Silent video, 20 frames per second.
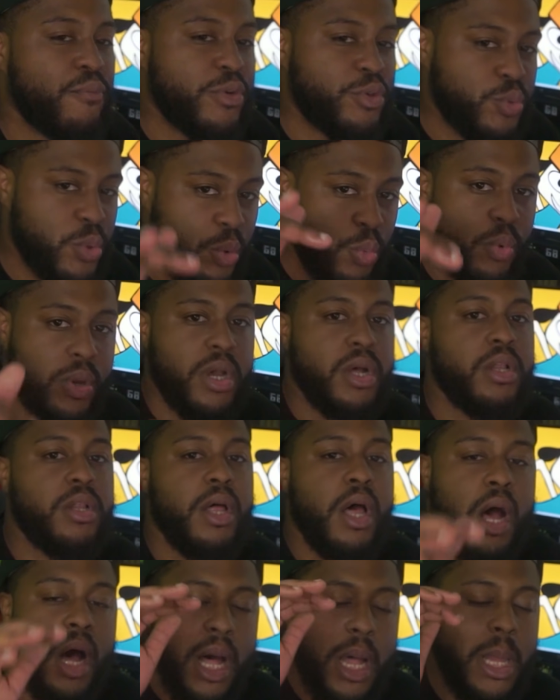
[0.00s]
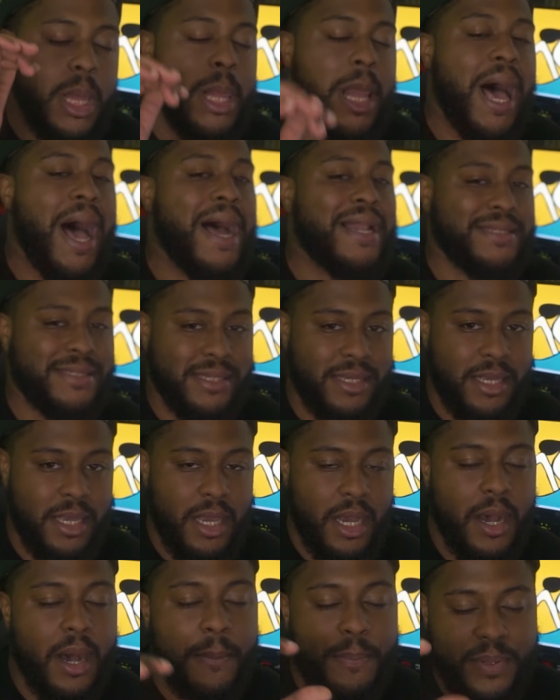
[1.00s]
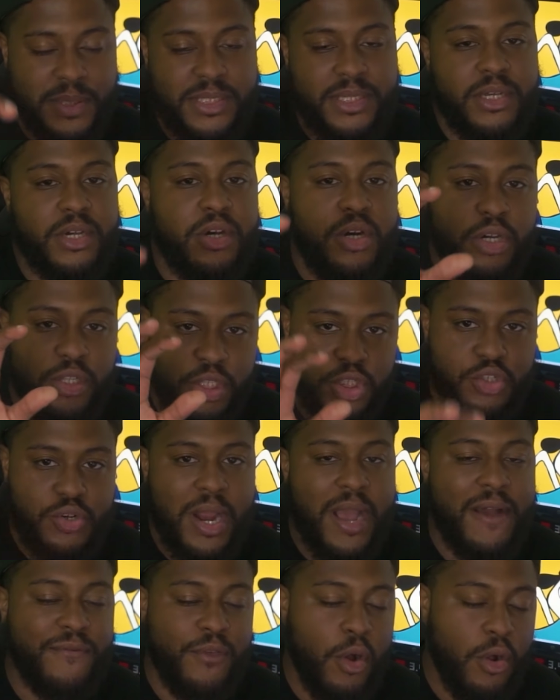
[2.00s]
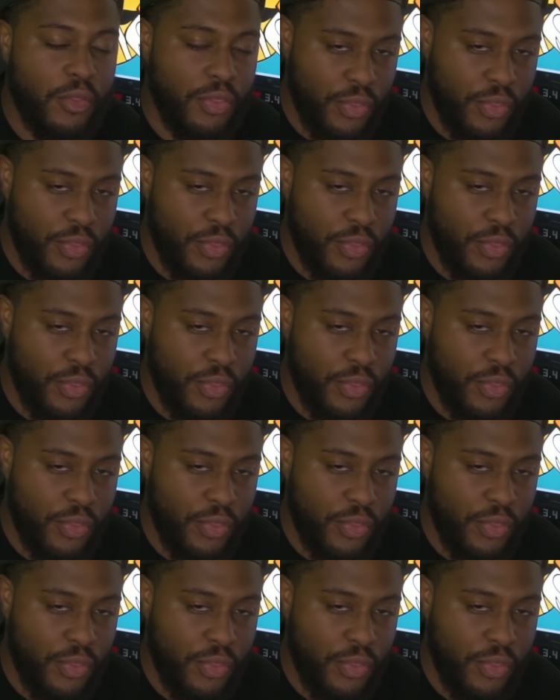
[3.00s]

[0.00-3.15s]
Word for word: which we will a lot up until the draft on